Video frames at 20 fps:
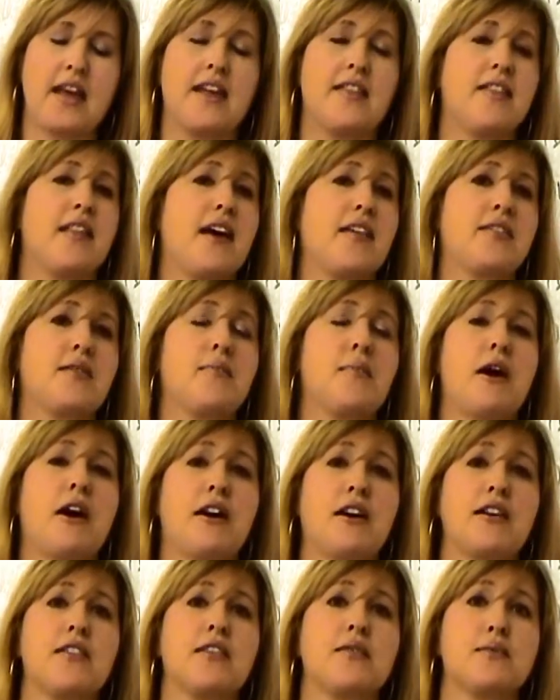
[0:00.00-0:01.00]
in that the
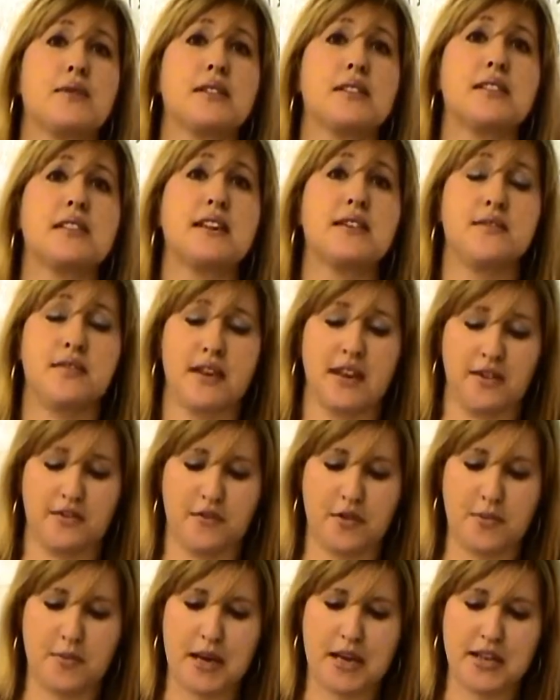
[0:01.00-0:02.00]
party that received the
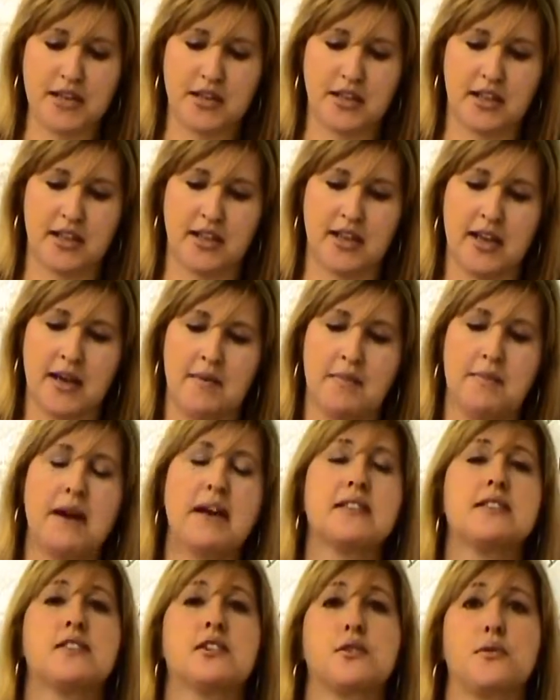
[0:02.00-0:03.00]
information
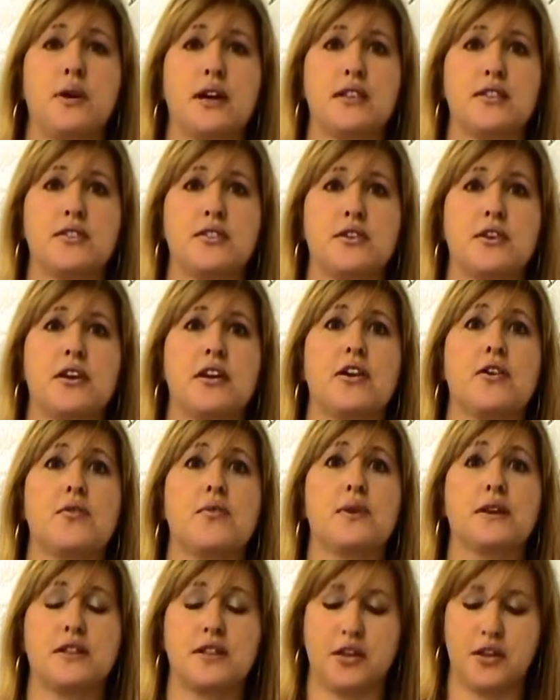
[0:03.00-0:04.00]
must sequester it or
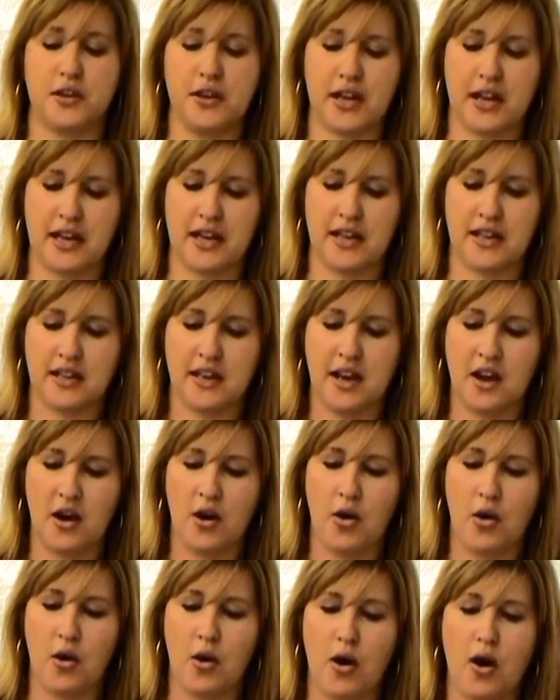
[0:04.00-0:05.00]
return it
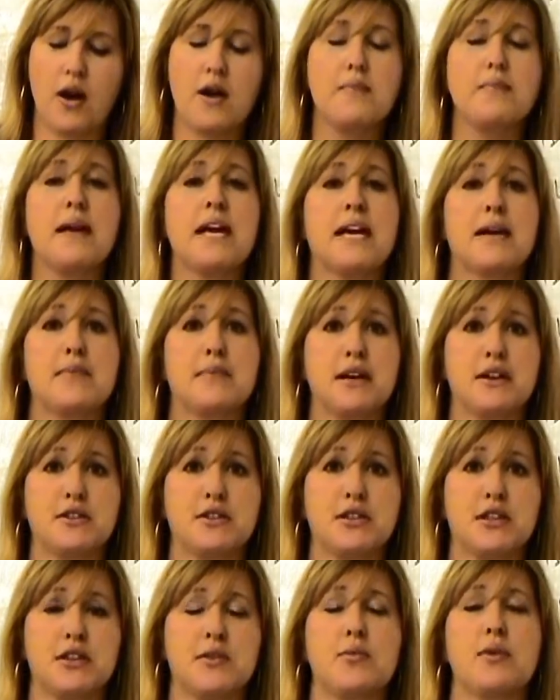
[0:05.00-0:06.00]
or make a
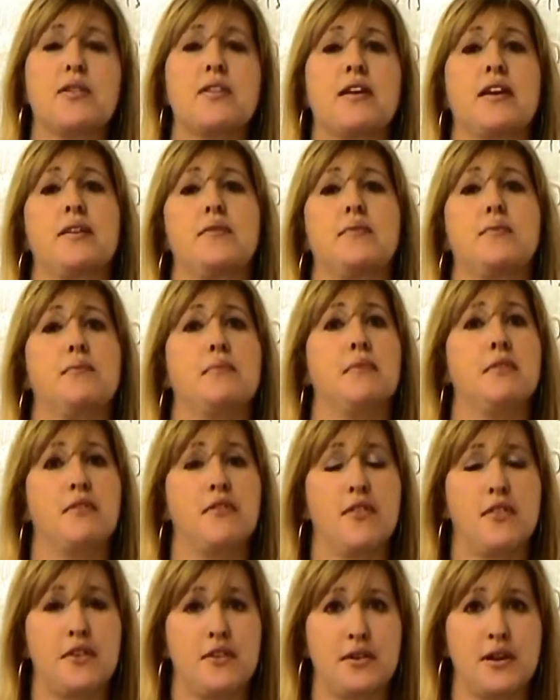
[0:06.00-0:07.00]
motion within
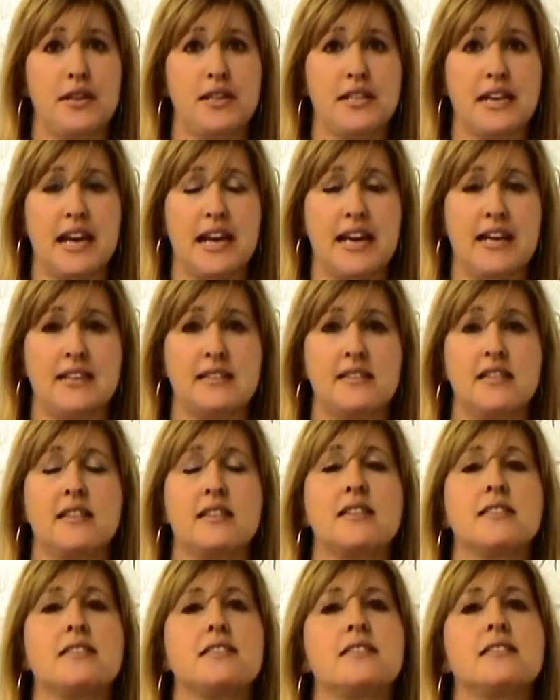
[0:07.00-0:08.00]
30 days.
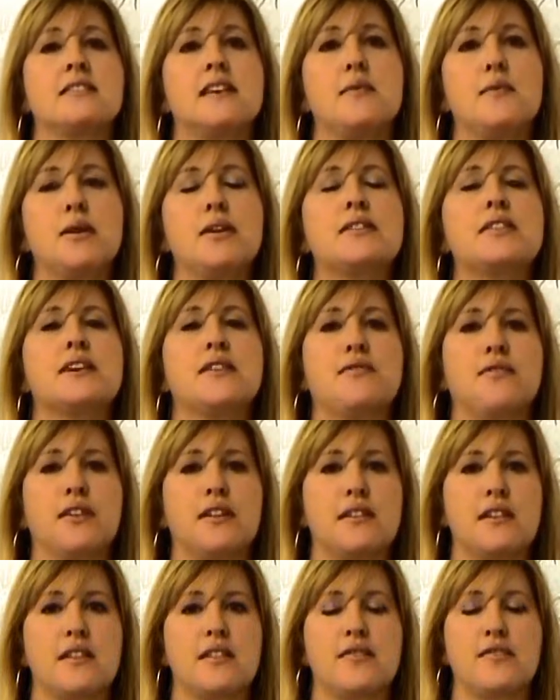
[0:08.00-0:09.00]
This is somewhat
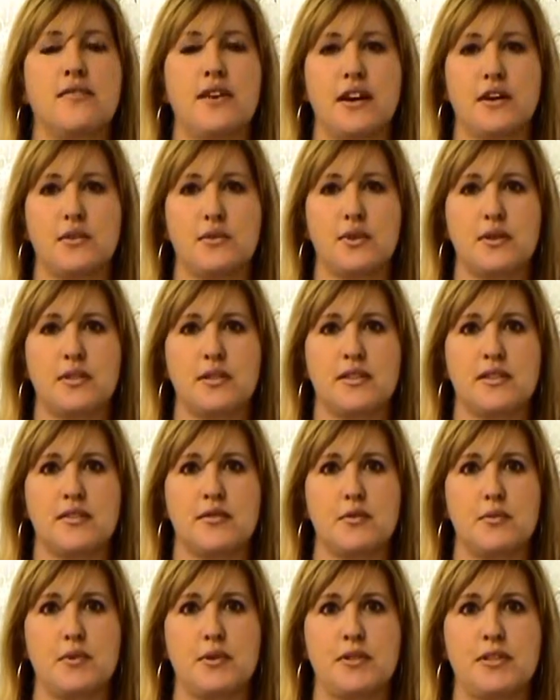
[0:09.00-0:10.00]
different than the federal rules of
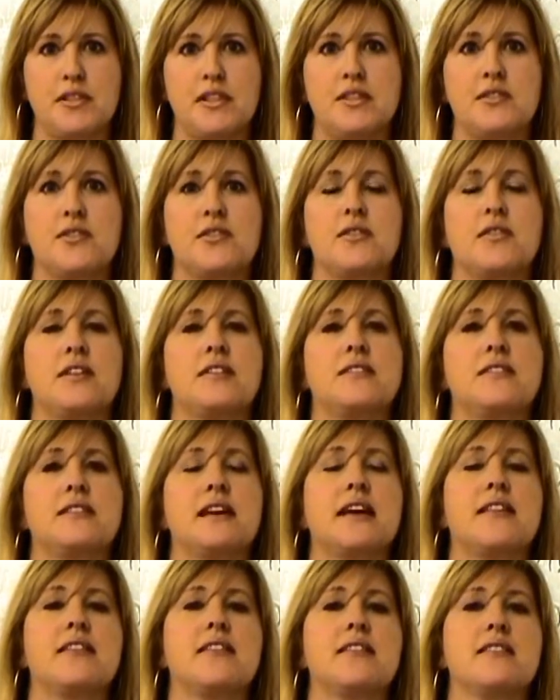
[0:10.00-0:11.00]
civil procedure that
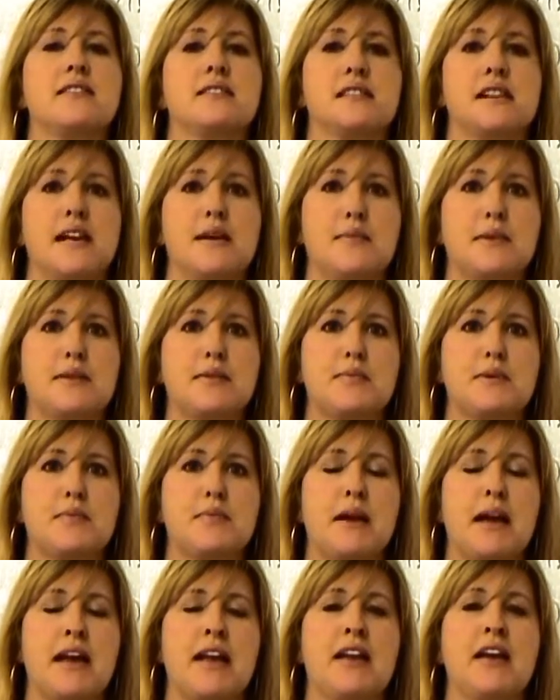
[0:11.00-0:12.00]
say that this claim must be
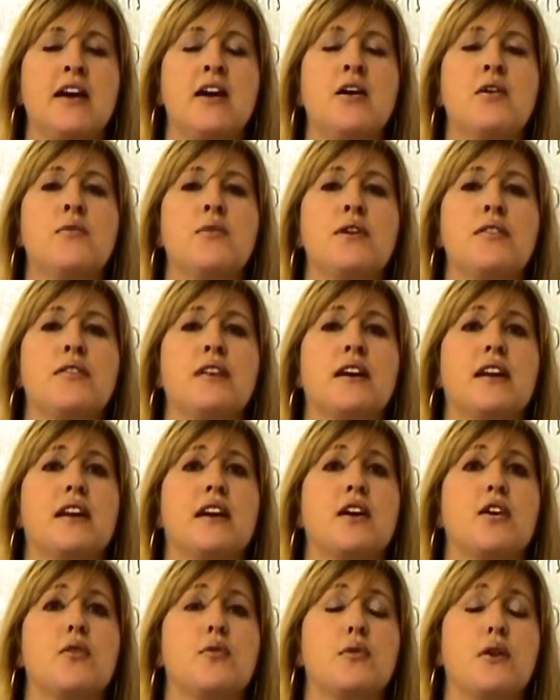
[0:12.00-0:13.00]
made within
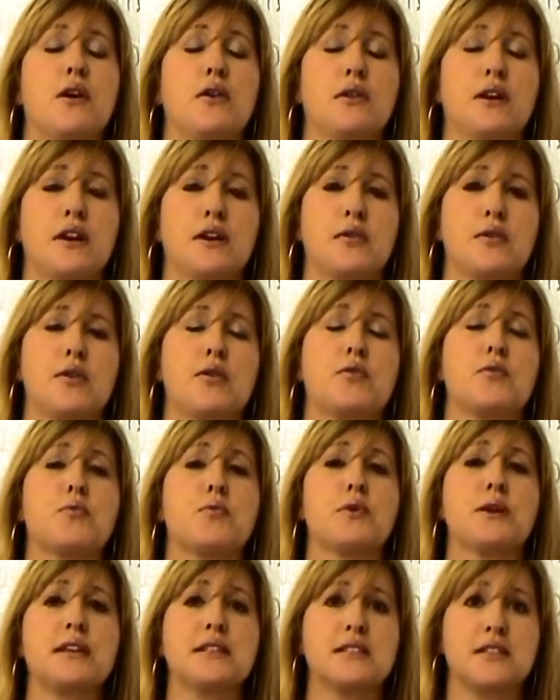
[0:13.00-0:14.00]
a quote-unquote
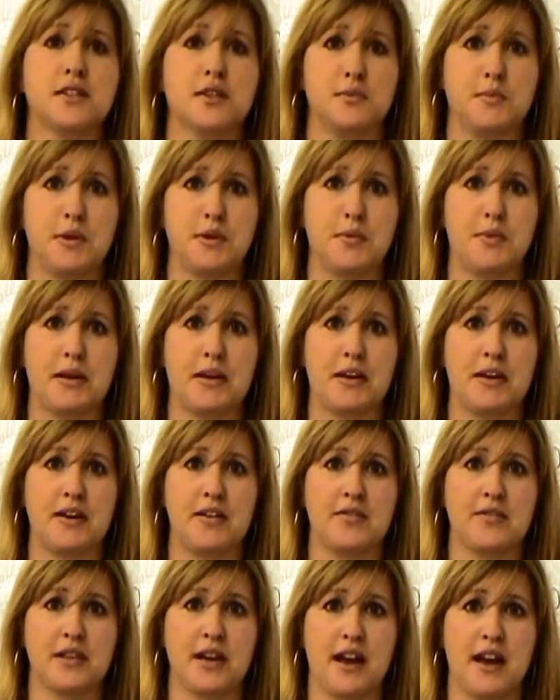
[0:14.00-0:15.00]
reasonable period
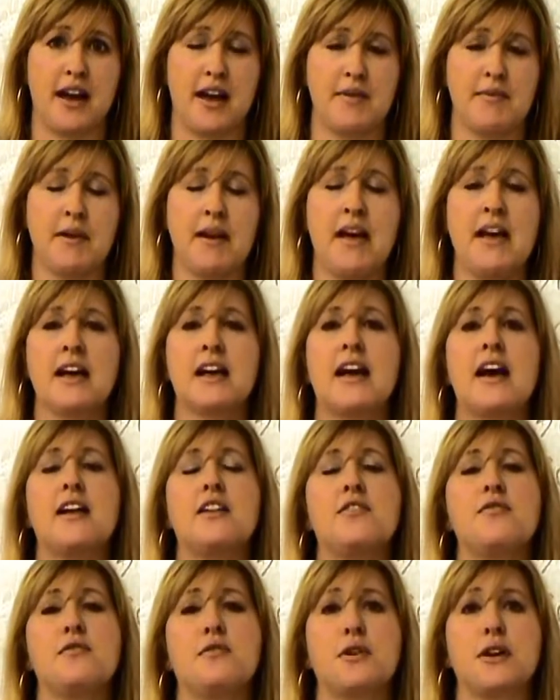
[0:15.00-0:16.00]
of time.
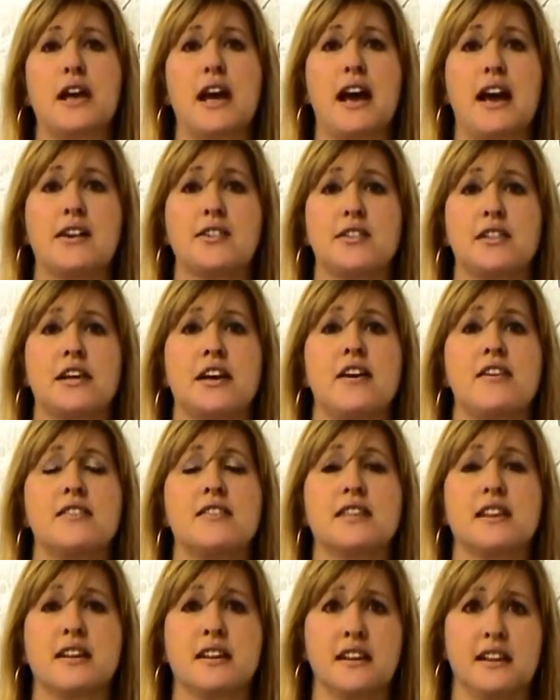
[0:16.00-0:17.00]
California actually
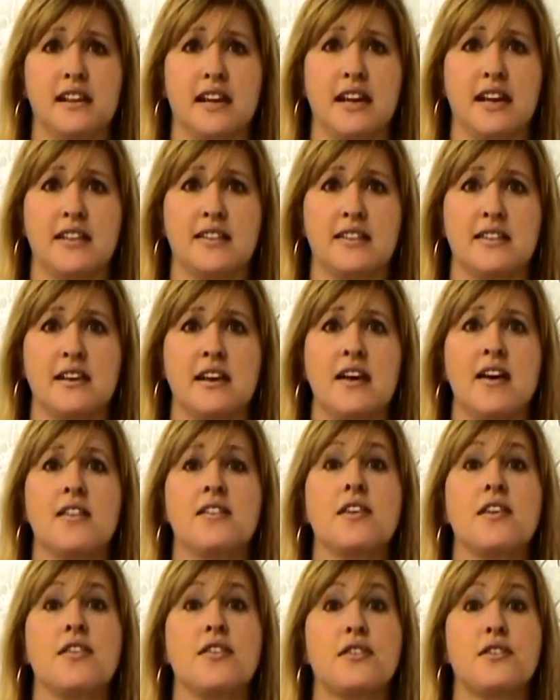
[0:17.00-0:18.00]
articulates
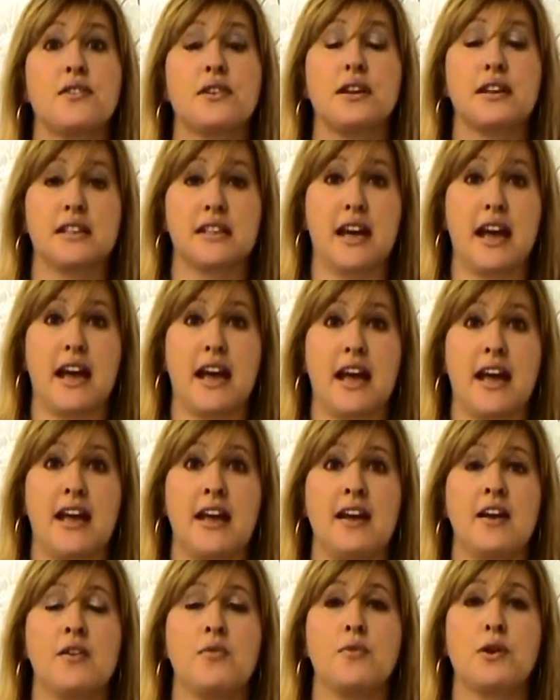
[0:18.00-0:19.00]
the
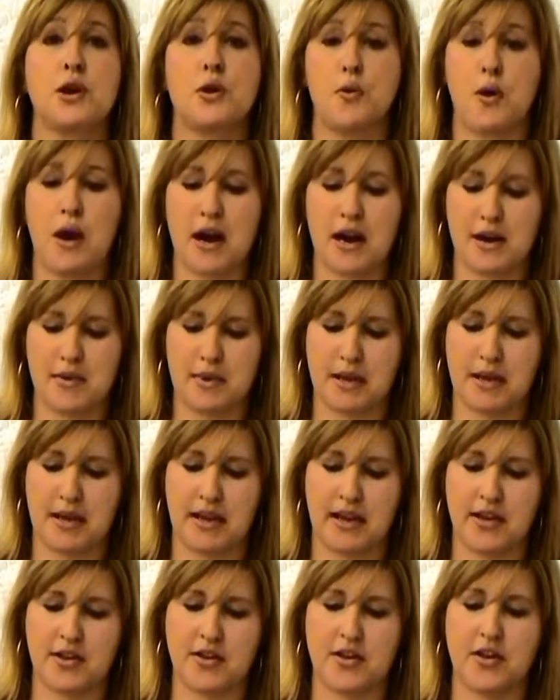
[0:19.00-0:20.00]
30-day requirement
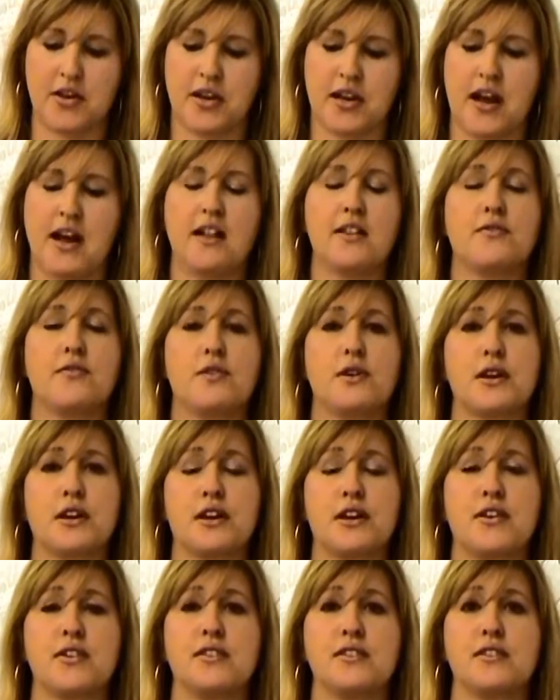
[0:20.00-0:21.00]
under California
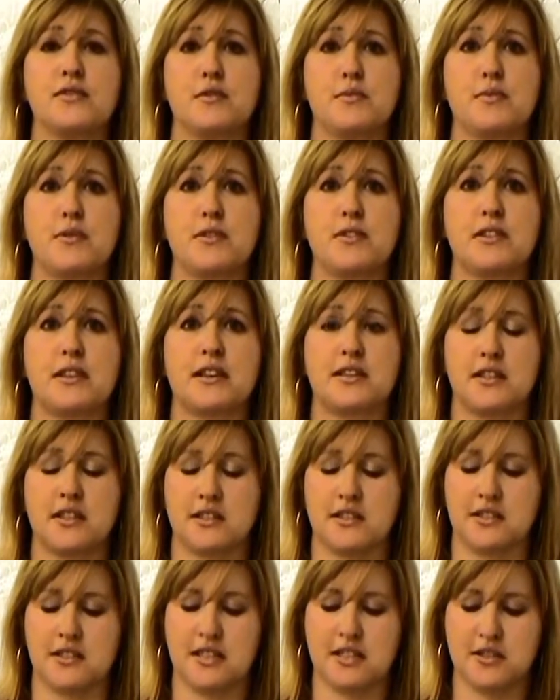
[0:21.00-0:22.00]
Code of Civil
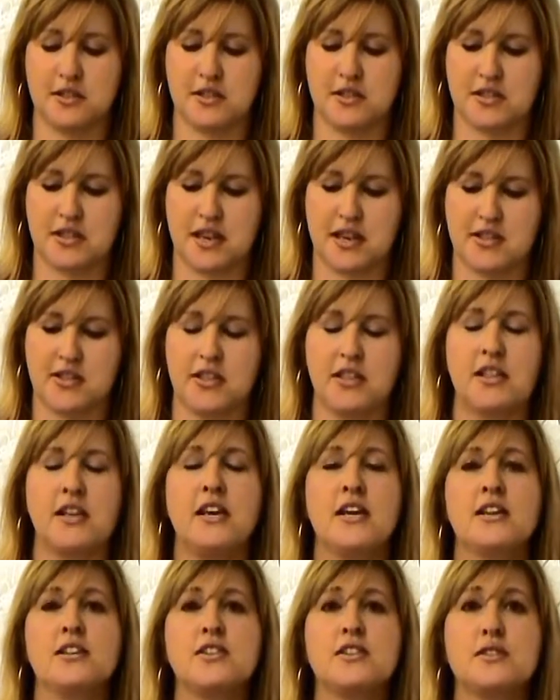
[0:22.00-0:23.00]
Procedure section
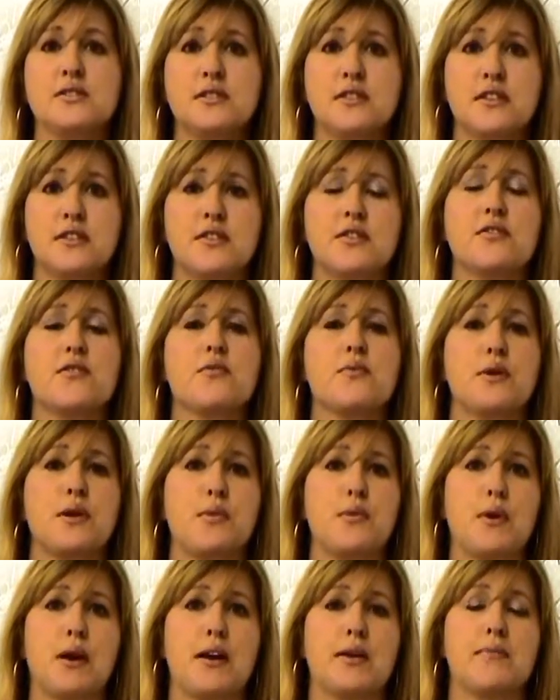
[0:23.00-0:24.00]

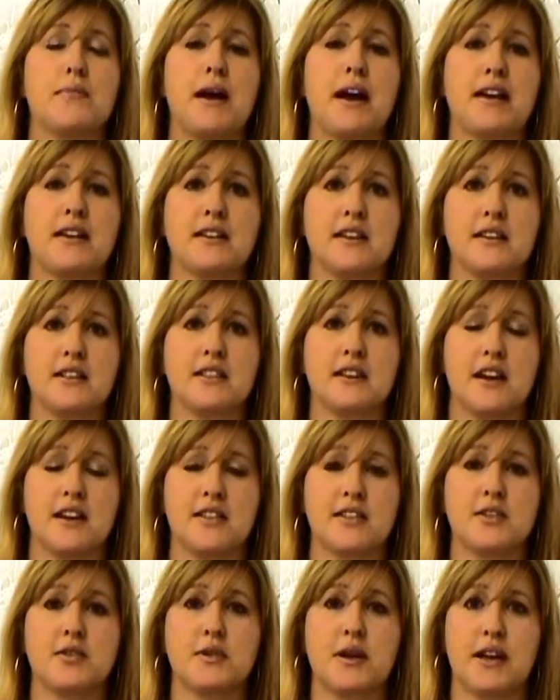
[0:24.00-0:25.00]

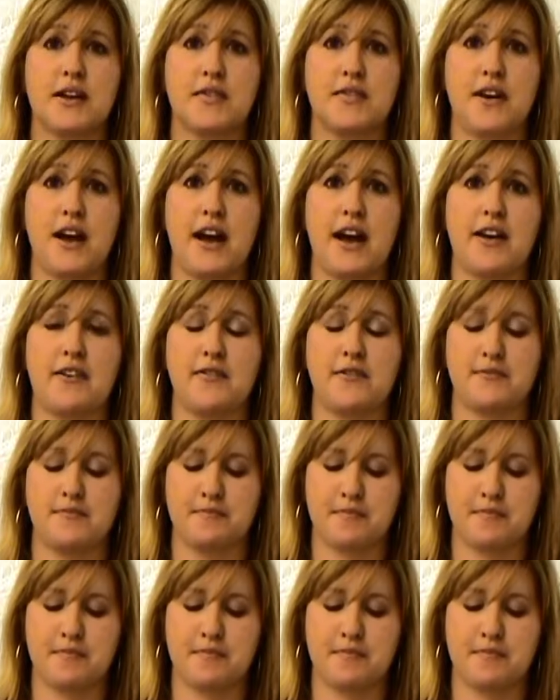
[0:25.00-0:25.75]
2031.285.